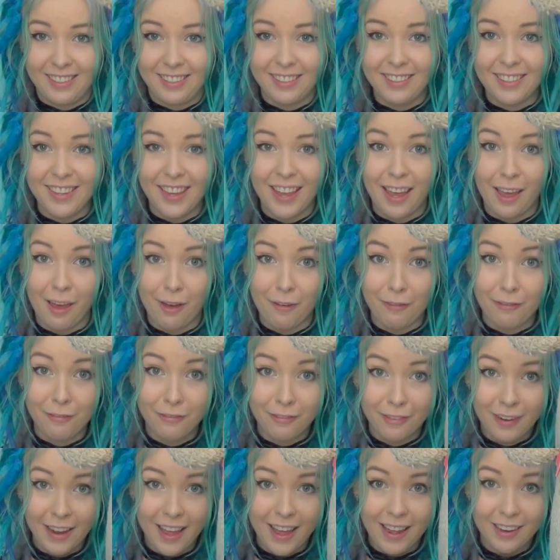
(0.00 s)
look how
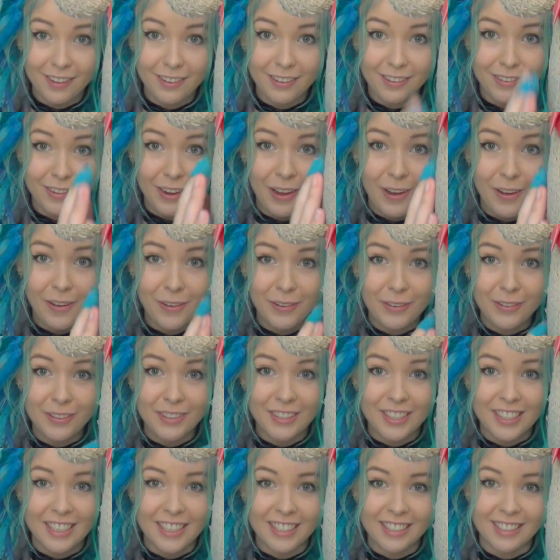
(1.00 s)
flat and
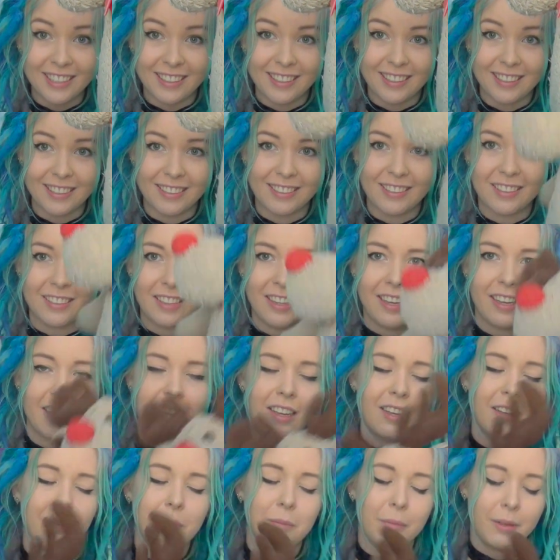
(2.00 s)
toned he is.
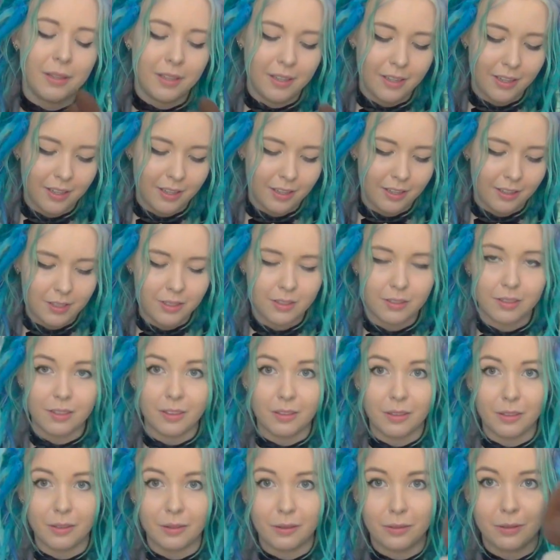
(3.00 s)
But yeah,
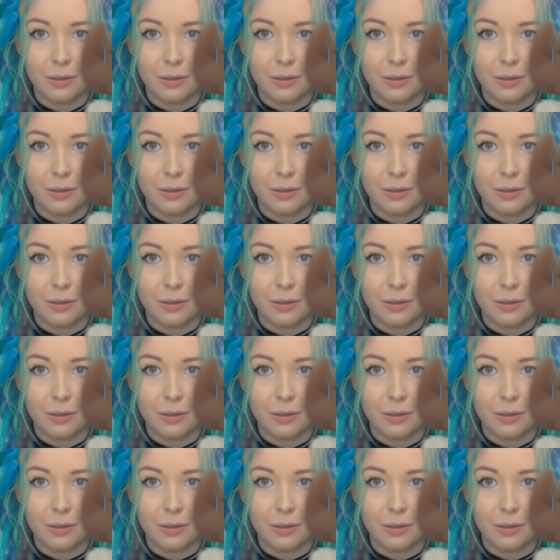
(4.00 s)
I'm